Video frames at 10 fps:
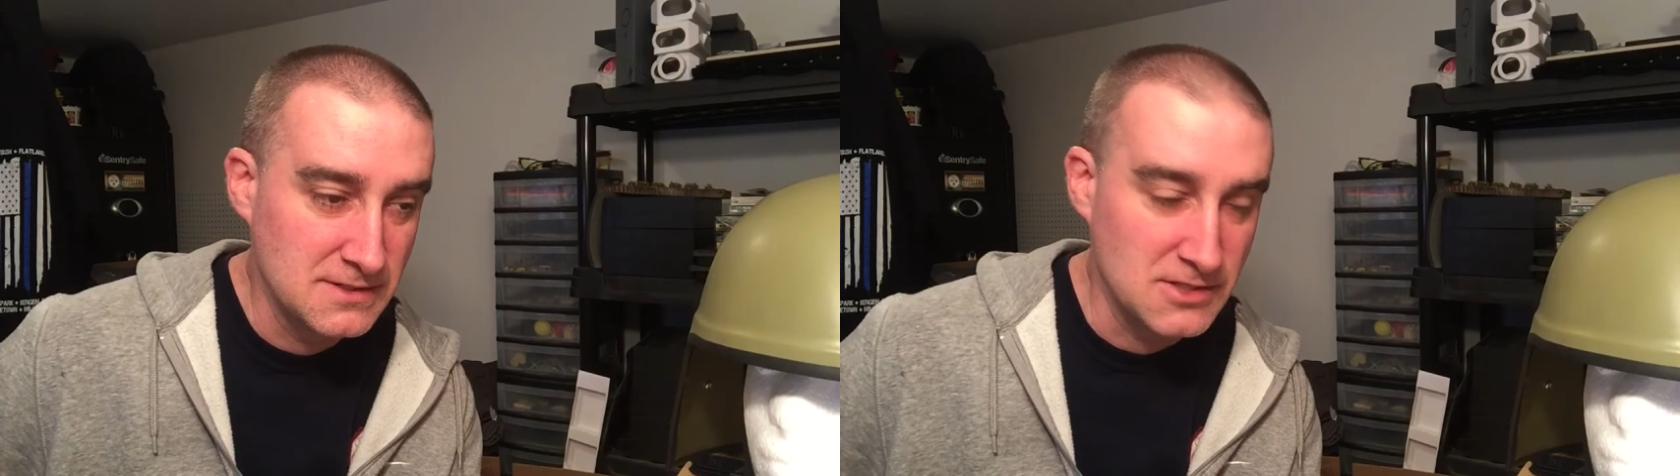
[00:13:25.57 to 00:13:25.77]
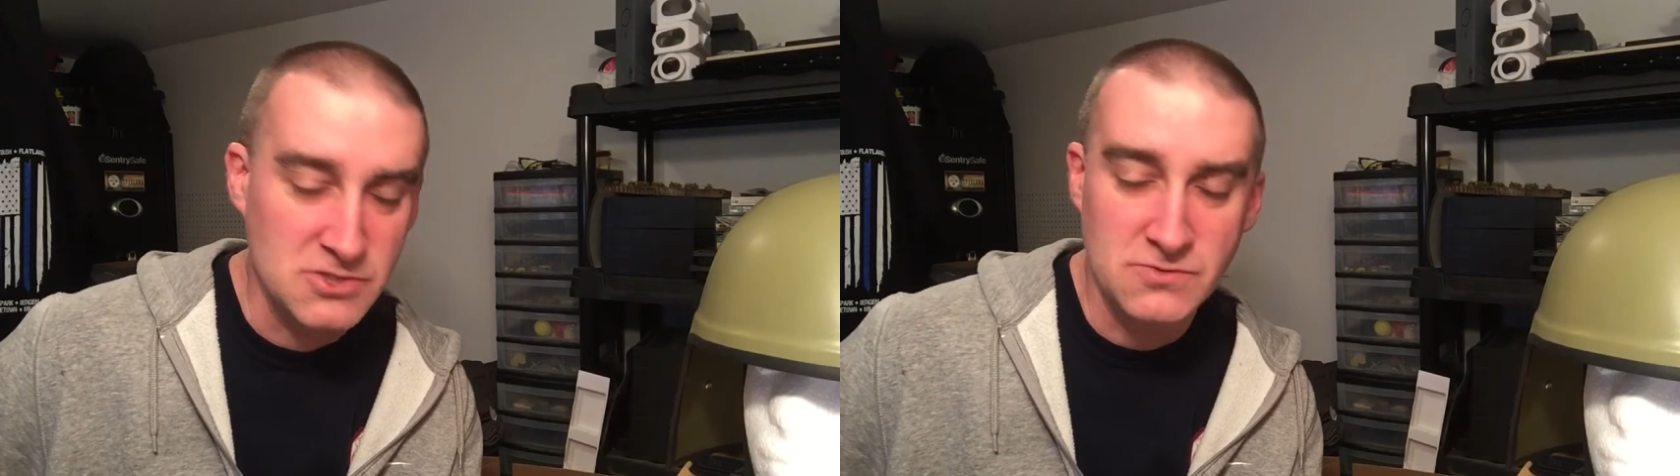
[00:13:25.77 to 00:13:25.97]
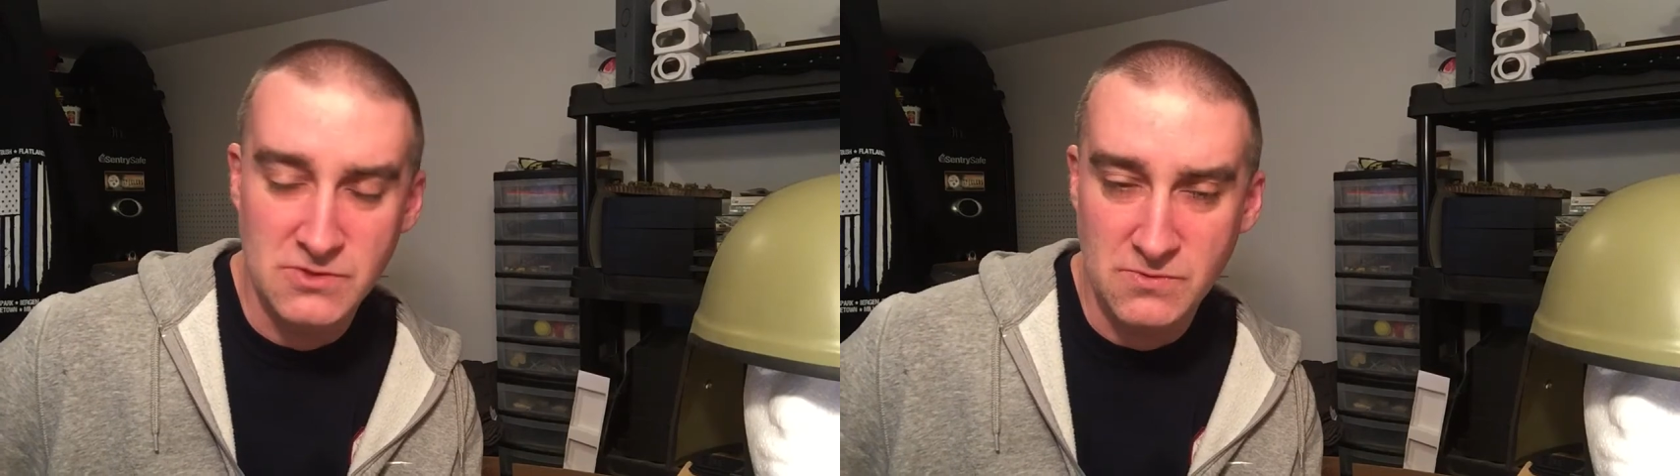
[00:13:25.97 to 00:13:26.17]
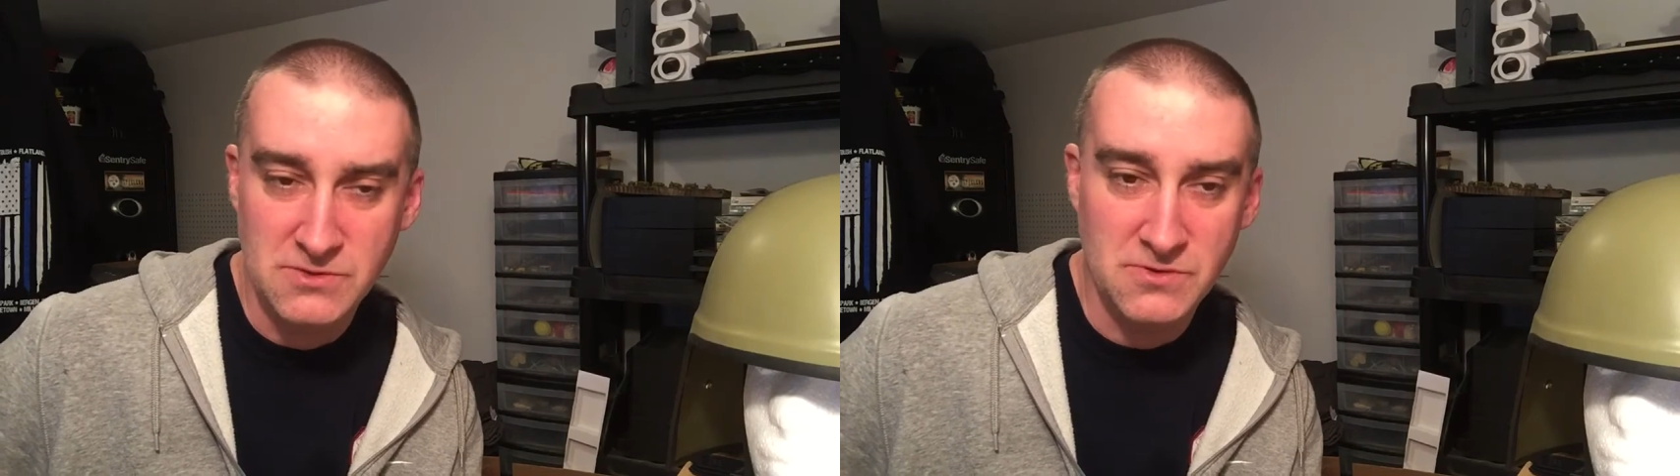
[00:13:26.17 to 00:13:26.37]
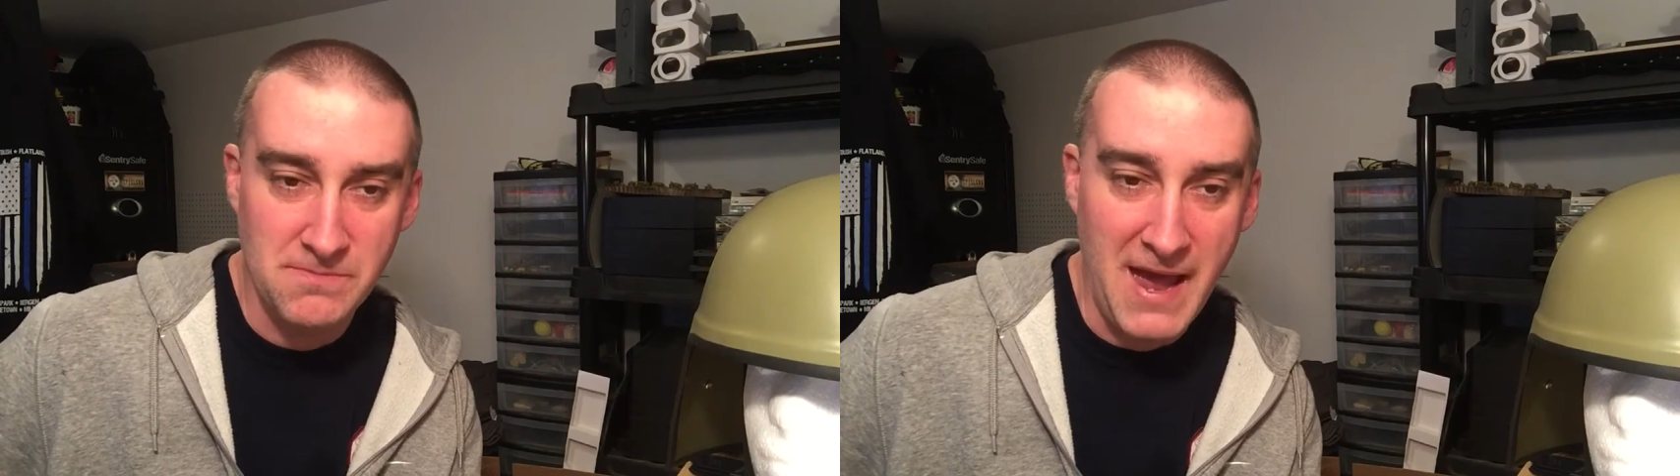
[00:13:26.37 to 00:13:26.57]
There's
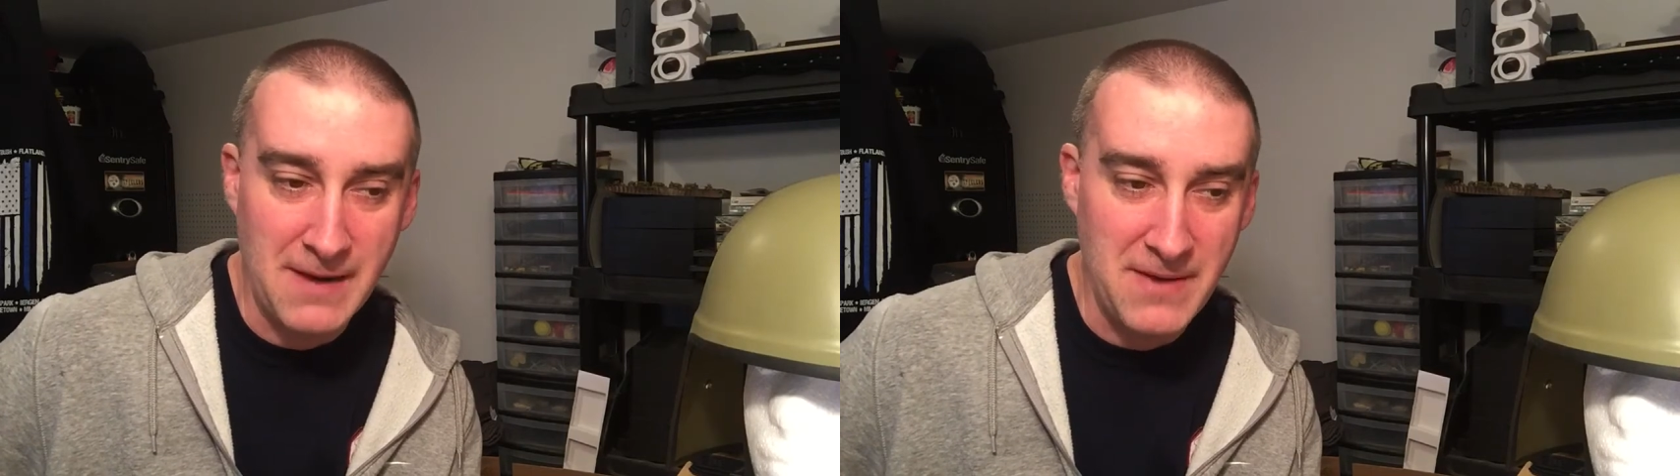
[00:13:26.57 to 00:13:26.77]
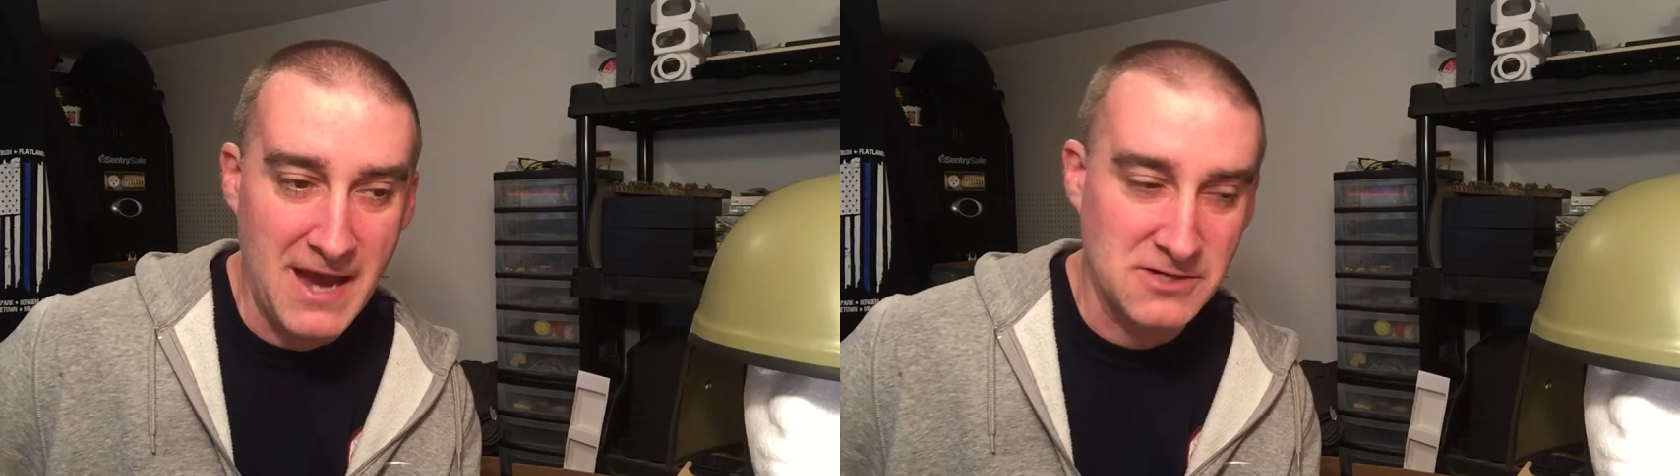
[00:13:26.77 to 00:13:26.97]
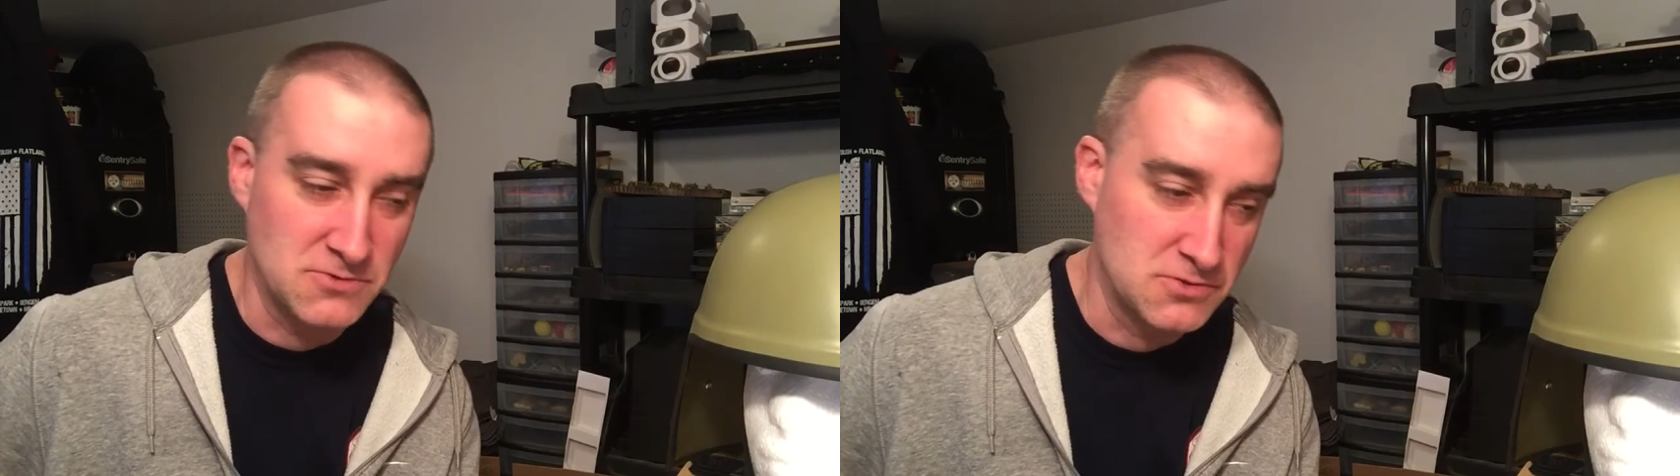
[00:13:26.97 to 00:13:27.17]
ones with backpacks,